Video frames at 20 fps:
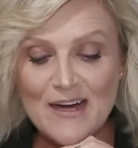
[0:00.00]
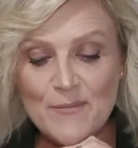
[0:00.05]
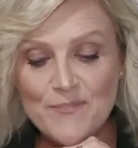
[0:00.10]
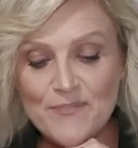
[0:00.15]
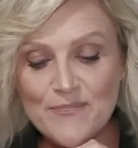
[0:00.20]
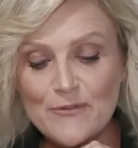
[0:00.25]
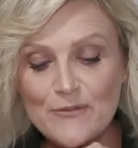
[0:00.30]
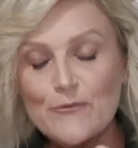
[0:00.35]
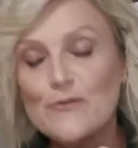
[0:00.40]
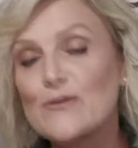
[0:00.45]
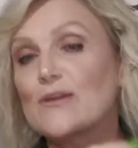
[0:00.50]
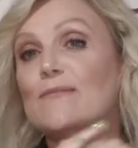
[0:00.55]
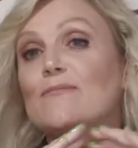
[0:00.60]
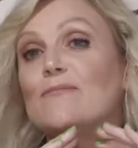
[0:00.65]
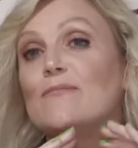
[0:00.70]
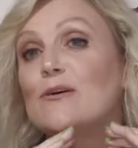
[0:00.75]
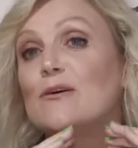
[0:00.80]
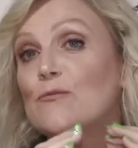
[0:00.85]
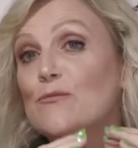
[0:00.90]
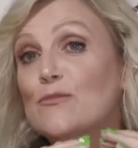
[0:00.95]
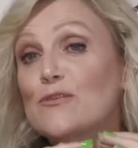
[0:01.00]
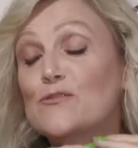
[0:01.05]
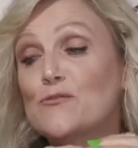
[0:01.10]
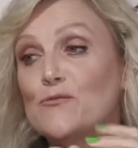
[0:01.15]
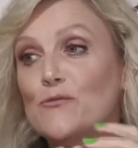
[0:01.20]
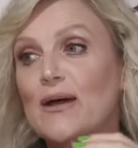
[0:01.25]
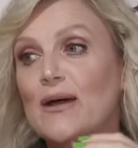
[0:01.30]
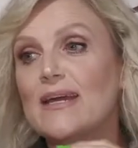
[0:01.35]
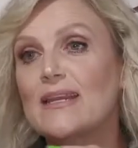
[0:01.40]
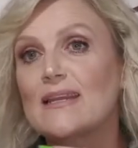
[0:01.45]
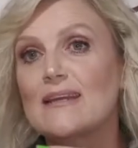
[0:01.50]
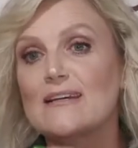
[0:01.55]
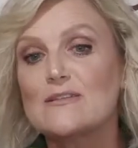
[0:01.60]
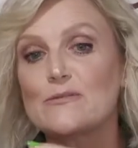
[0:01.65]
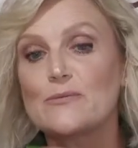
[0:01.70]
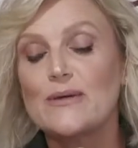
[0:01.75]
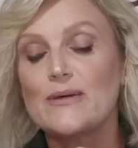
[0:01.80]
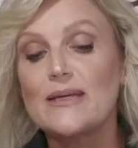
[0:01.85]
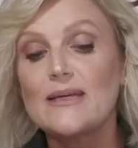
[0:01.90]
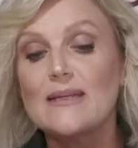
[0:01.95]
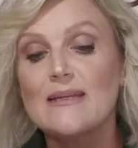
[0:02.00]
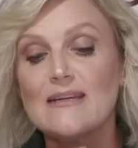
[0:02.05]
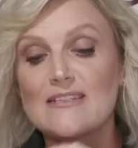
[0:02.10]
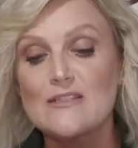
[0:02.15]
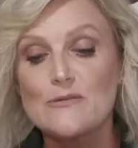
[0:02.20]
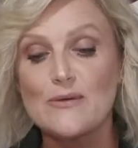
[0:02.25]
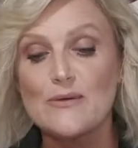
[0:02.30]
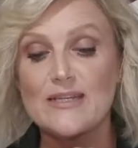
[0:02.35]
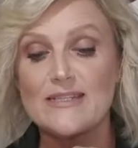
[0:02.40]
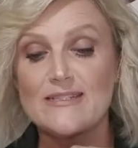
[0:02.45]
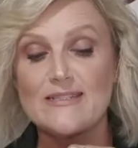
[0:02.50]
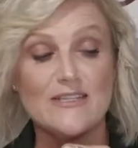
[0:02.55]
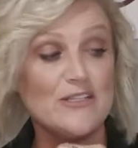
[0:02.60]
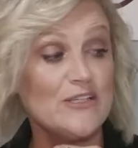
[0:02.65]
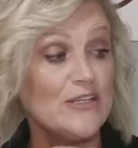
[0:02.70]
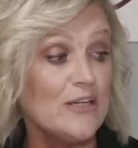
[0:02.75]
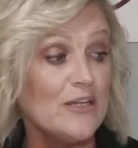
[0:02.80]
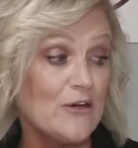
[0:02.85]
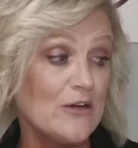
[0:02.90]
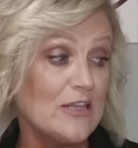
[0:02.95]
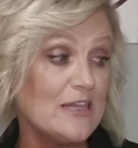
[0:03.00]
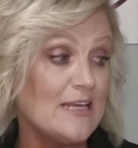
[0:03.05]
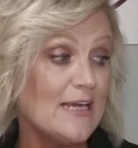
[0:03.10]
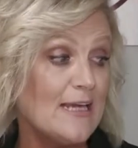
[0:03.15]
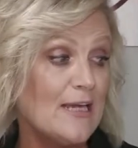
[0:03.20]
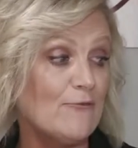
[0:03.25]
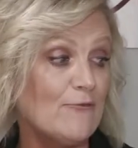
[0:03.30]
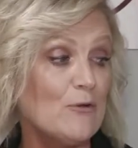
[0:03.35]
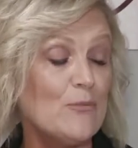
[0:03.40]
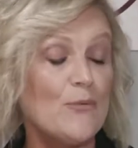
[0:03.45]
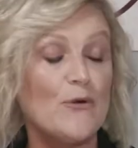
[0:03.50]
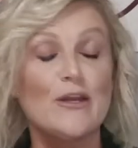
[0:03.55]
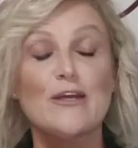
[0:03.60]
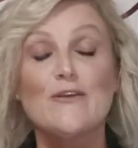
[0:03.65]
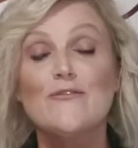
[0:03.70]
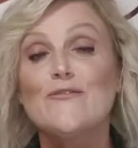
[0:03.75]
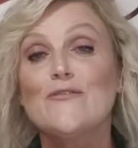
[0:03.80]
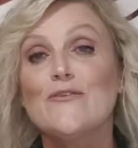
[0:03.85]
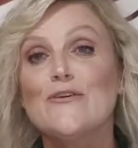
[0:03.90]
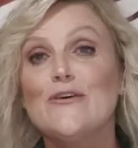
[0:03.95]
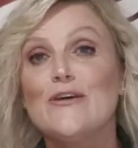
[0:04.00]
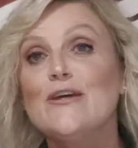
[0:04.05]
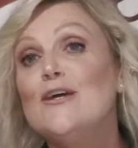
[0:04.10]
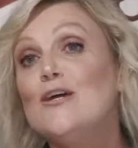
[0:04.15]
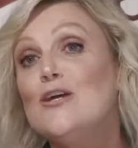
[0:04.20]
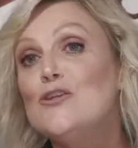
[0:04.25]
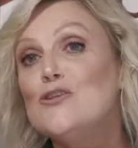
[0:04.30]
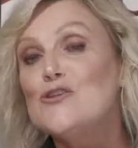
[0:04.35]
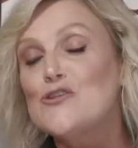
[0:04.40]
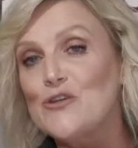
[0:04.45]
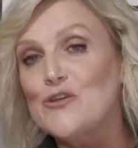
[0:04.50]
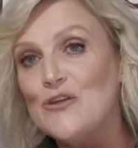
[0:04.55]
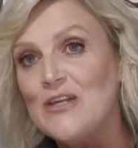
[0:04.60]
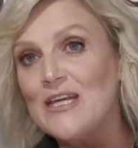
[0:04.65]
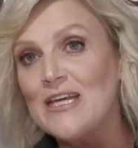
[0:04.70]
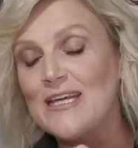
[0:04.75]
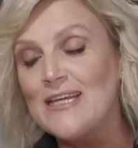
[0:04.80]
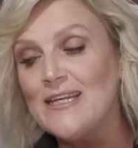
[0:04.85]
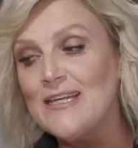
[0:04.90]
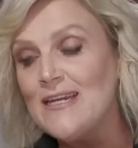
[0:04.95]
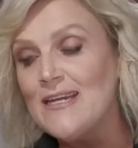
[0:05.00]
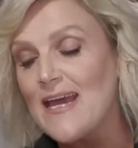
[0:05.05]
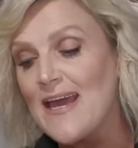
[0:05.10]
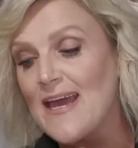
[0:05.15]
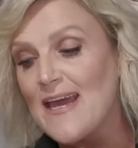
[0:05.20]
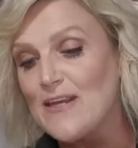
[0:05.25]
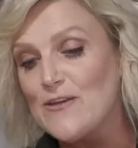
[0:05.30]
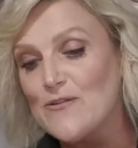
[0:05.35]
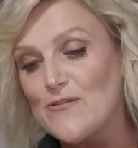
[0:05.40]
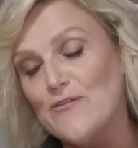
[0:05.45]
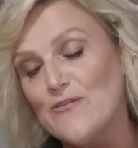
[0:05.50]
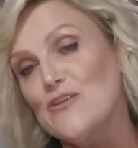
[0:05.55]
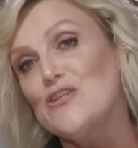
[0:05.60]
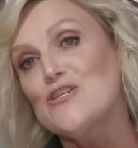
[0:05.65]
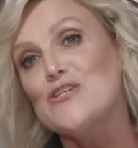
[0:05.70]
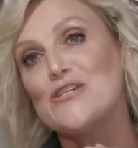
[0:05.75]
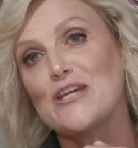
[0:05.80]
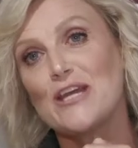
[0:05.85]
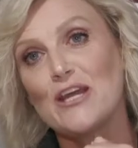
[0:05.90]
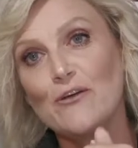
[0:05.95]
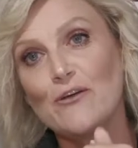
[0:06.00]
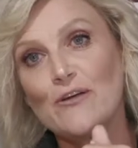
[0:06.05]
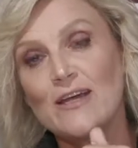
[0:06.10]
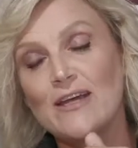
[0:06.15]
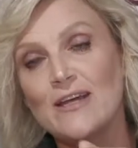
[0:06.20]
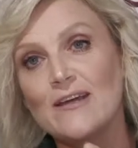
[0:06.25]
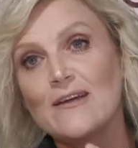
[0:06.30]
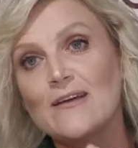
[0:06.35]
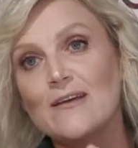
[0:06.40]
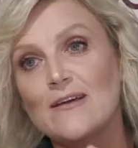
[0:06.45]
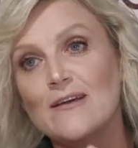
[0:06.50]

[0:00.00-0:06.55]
Look, it was great last week's session, and I thank everybody for tuning in and for sharing